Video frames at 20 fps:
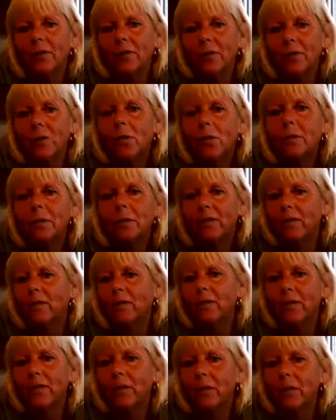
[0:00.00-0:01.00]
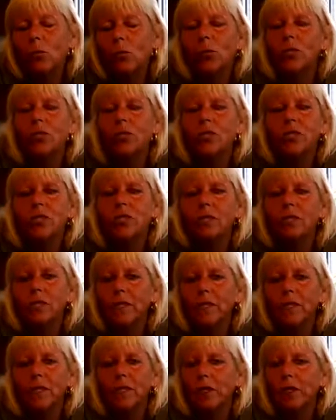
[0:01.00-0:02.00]
nobody really watched
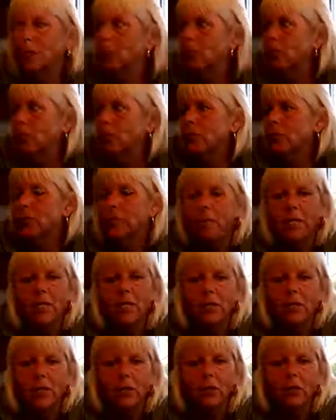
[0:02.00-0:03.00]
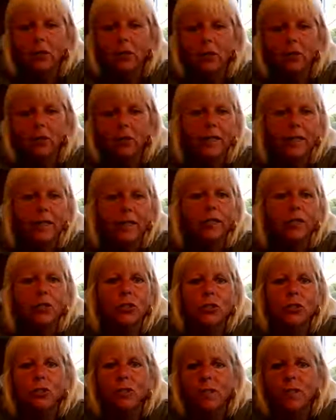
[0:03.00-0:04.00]
TV. Of course, my child learned
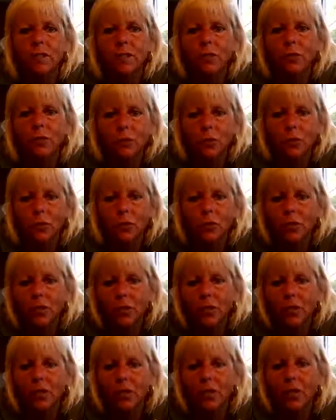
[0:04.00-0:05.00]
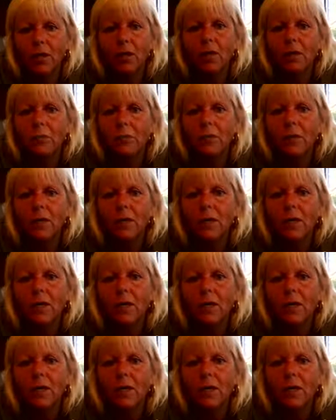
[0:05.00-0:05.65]
English on the TV more than she did at home.